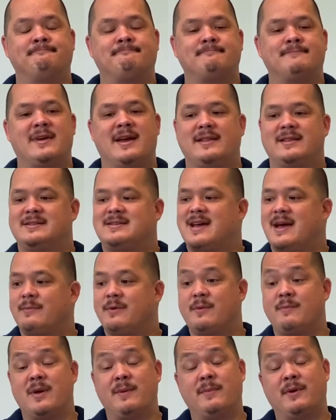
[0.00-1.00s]
the time
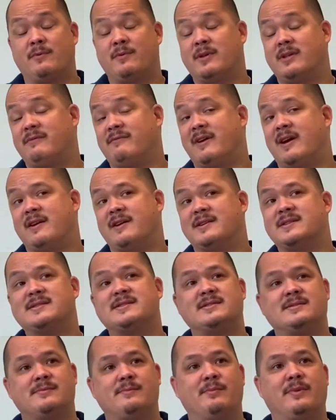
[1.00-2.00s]
commitment really varies,
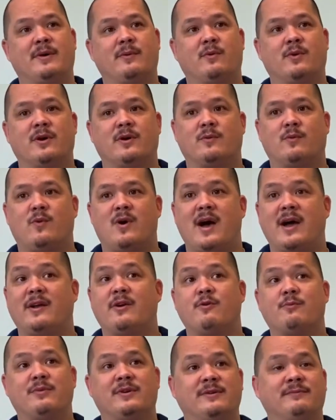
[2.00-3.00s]
but we're wide
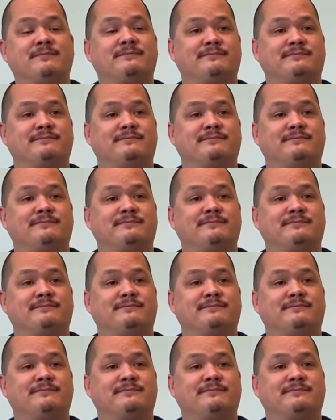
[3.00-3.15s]
open.